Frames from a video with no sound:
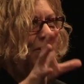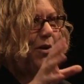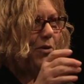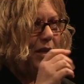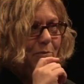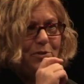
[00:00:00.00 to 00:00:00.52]
their
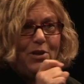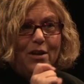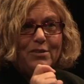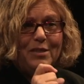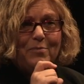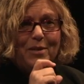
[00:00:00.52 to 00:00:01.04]
own, and he would
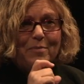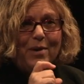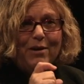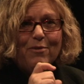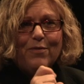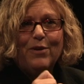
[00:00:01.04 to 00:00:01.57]
talk to them in a
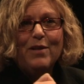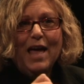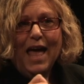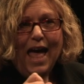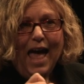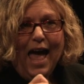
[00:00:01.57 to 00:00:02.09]
microphone.
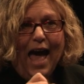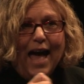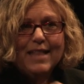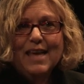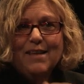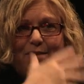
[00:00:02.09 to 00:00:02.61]

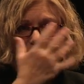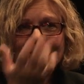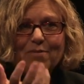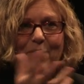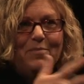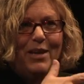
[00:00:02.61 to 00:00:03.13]
And he'd
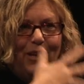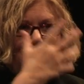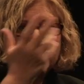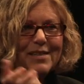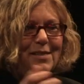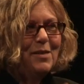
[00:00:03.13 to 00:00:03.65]
give them, you
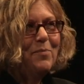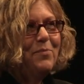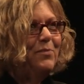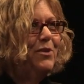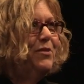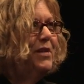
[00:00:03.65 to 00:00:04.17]
know, system
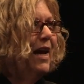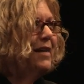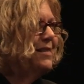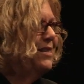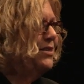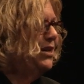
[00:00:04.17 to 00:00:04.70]
two
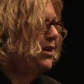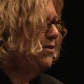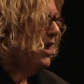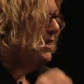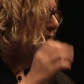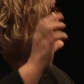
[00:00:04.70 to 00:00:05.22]
tasks to do. And